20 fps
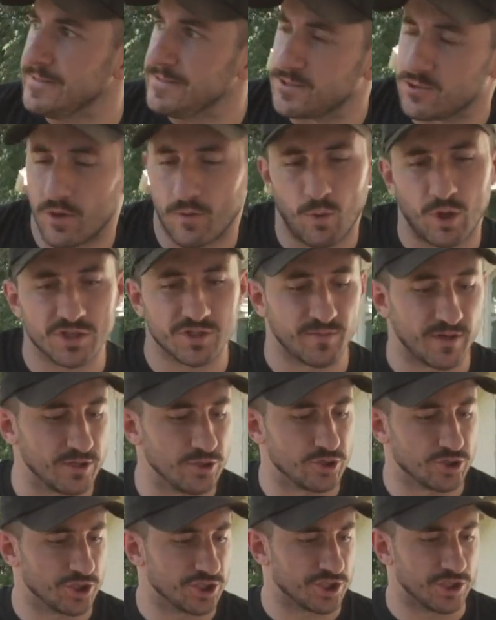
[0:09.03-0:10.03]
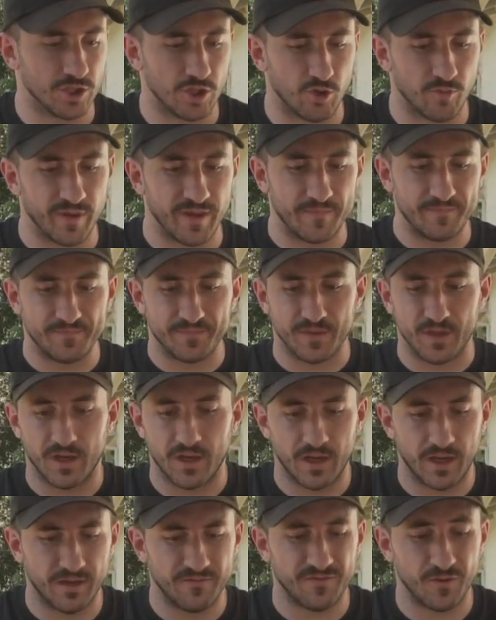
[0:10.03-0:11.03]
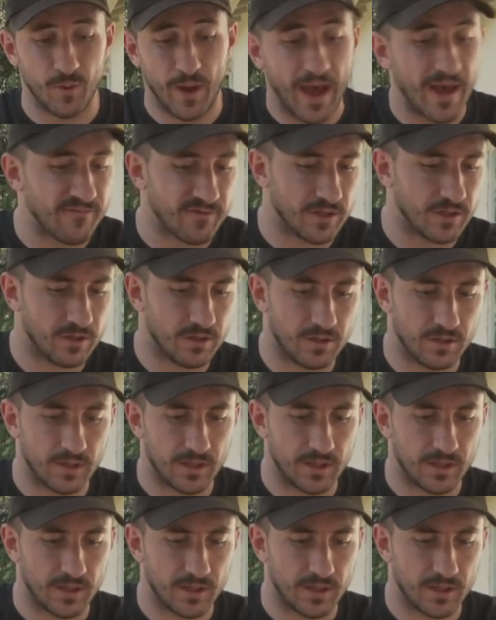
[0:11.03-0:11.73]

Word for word: So I'm watching my nutrition a little bit. Uh, if you haven't,